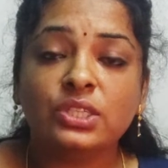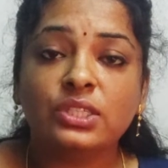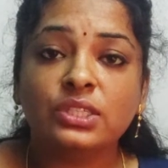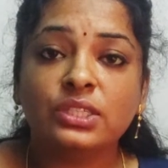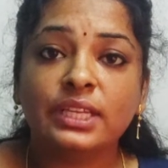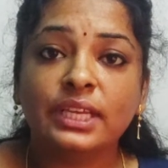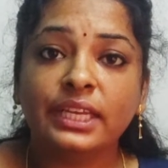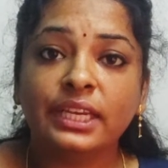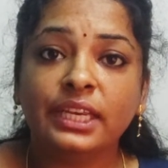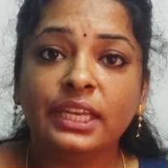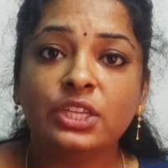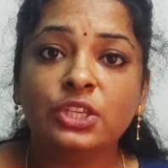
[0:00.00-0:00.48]

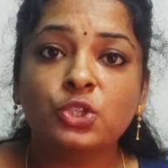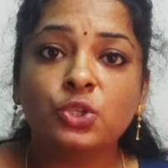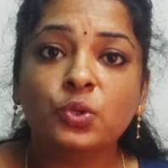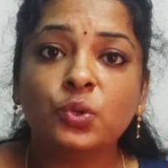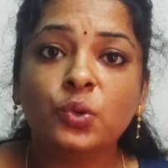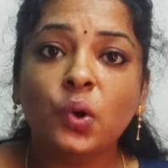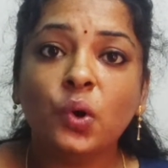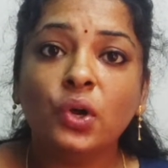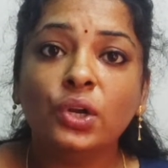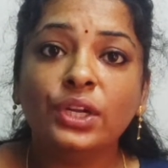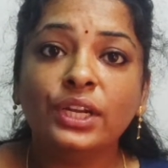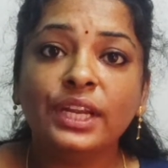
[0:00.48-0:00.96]
there is
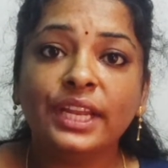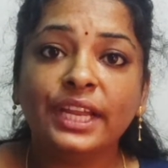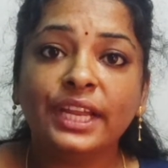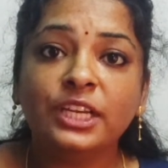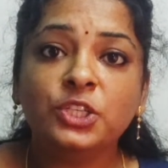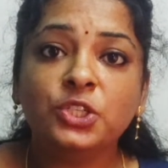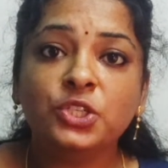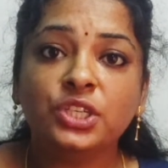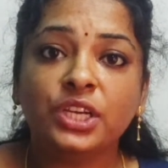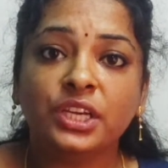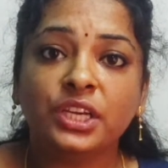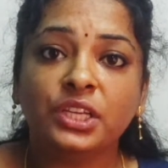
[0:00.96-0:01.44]
no
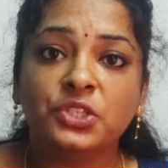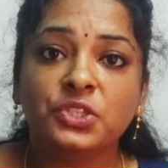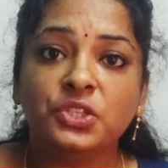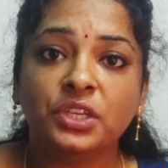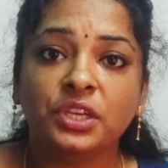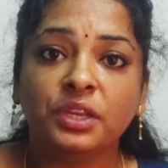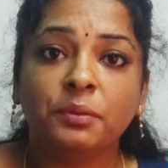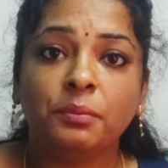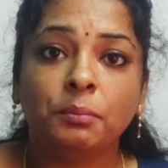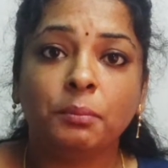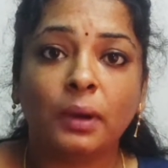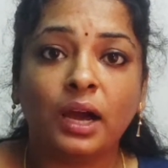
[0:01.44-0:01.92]
net change
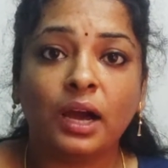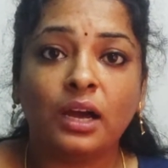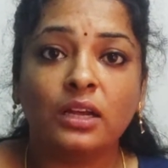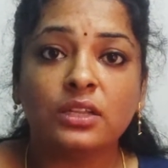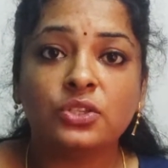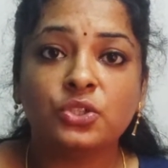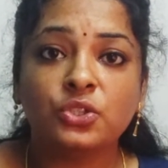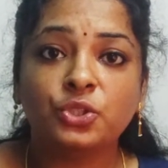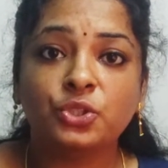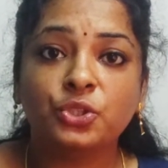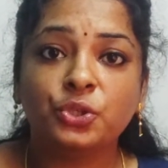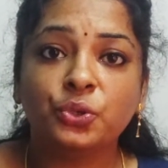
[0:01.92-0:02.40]
in
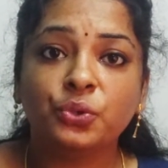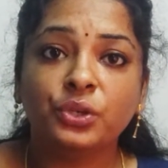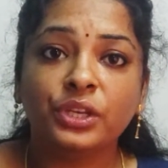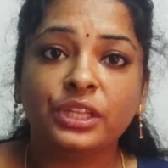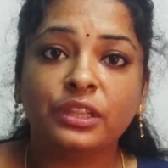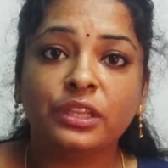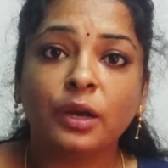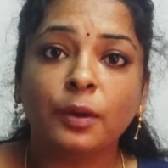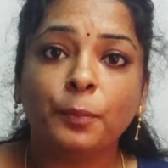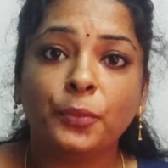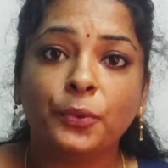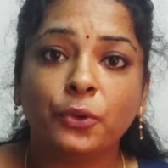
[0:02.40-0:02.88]
mass during
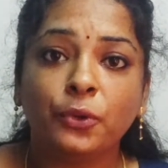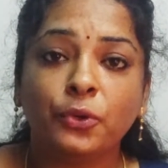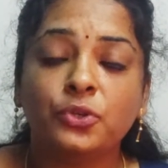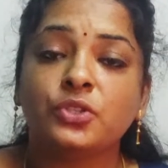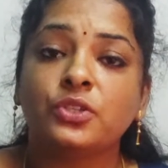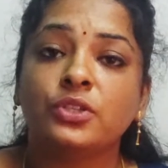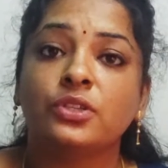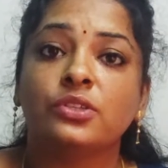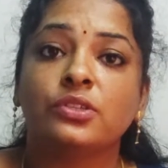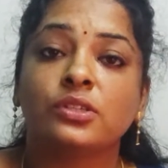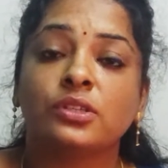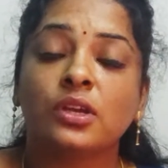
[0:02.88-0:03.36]
the
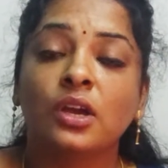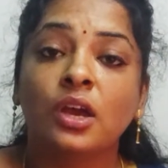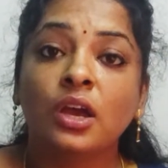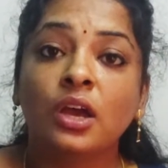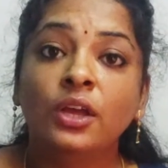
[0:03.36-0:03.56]
process.